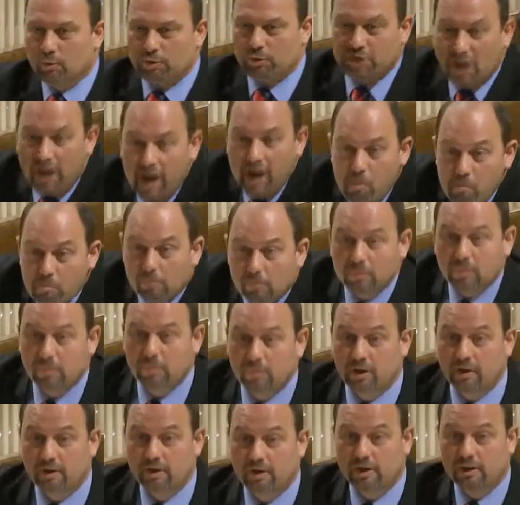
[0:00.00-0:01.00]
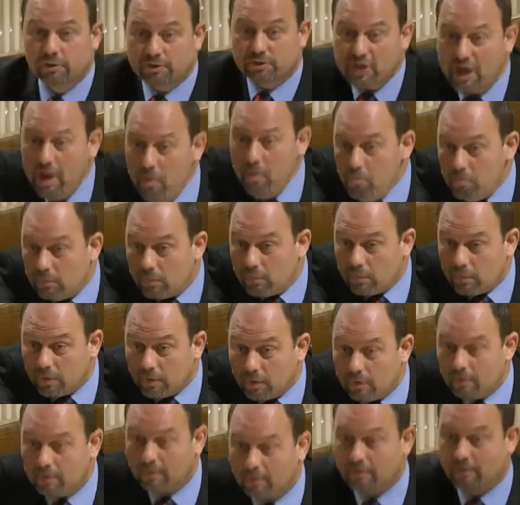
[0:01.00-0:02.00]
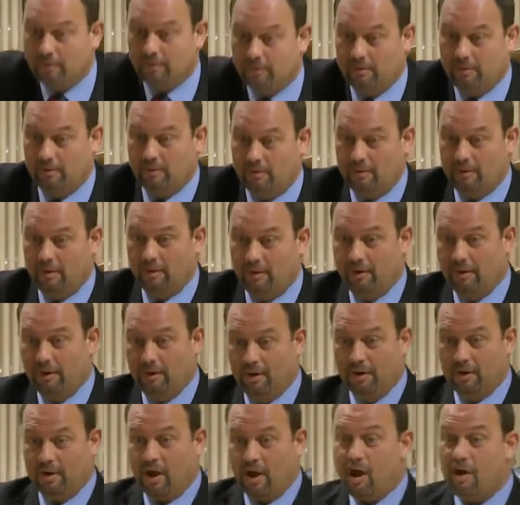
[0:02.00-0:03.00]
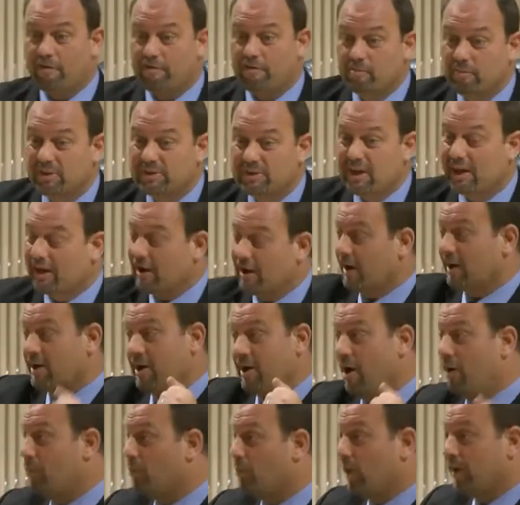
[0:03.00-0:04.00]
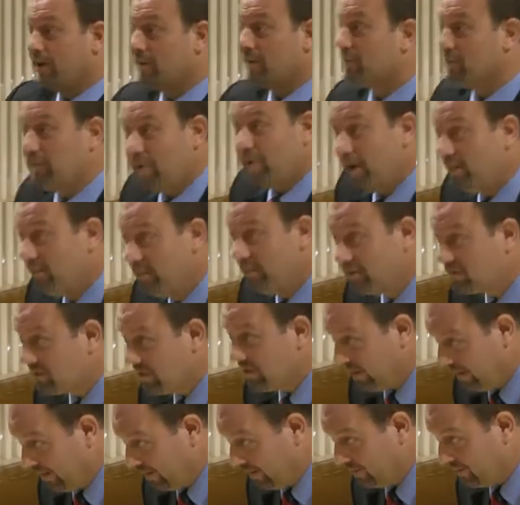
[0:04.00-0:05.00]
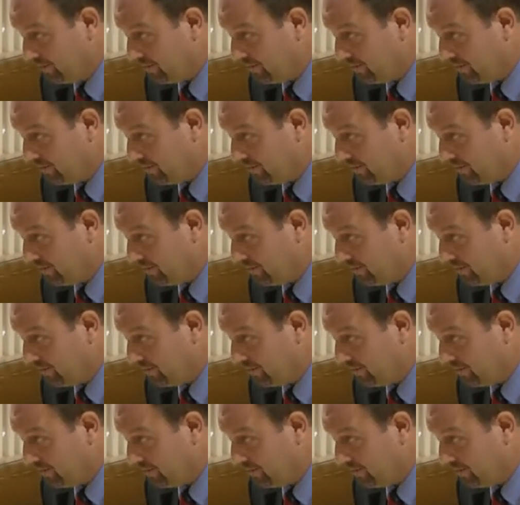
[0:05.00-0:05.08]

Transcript: Was it him? Was it him? Half of me saying, I can't wait to find this guy.